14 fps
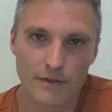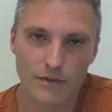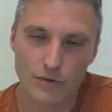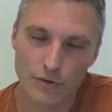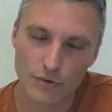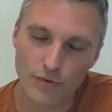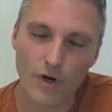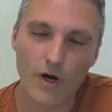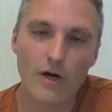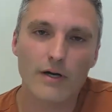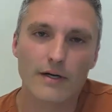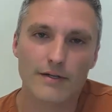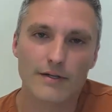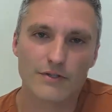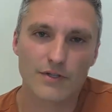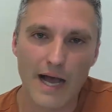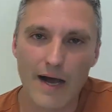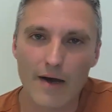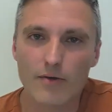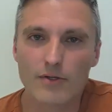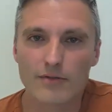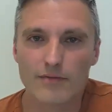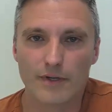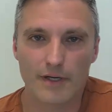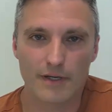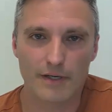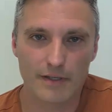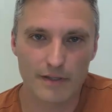to draw us out of
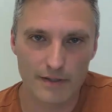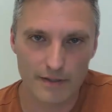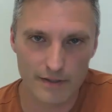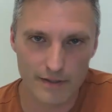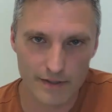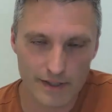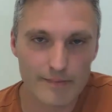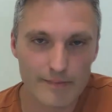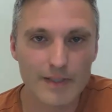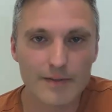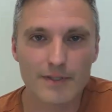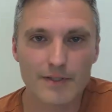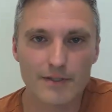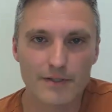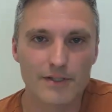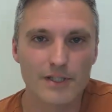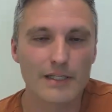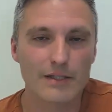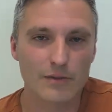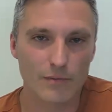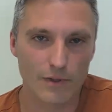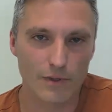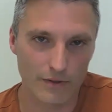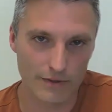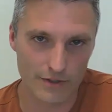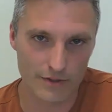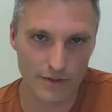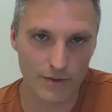our commitment to seeing the world
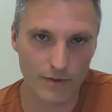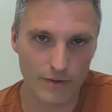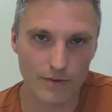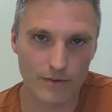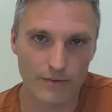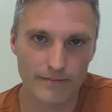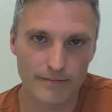as a whole.